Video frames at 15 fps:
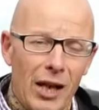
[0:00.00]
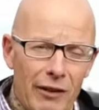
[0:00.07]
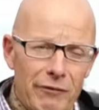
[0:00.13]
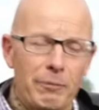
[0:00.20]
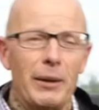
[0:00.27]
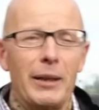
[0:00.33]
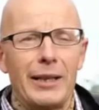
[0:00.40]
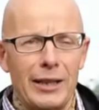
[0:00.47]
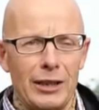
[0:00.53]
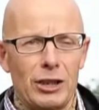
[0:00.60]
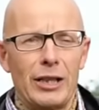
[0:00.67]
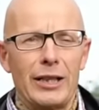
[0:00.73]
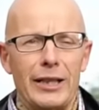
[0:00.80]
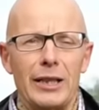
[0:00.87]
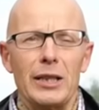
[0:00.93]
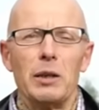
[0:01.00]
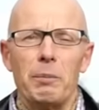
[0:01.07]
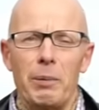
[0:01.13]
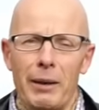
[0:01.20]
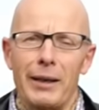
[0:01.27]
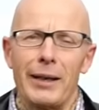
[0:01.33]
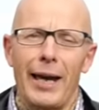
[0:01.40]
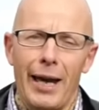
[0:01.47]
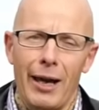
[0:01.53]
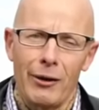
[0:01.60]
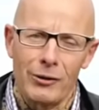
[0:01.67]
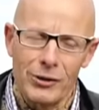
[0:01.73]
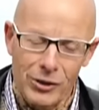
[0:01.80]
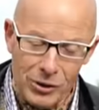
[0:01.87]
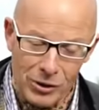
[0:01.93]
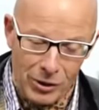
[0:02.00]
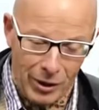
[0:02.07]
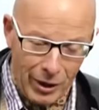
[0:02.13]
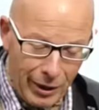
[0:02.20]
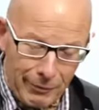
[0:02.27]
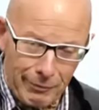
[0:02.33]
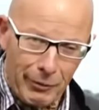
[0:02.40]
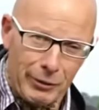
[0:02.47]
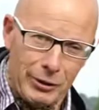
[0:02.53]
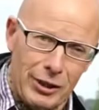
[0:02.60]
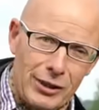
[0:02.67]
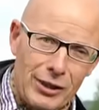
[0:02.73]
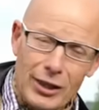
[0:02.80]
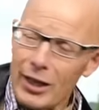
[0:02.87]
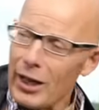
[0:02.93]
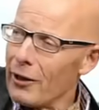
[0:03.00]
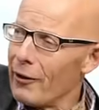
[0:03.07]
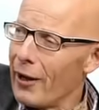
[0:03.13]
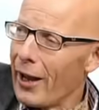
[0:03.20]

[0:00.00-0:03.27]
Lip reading: I've been actually in the pig house, which is a low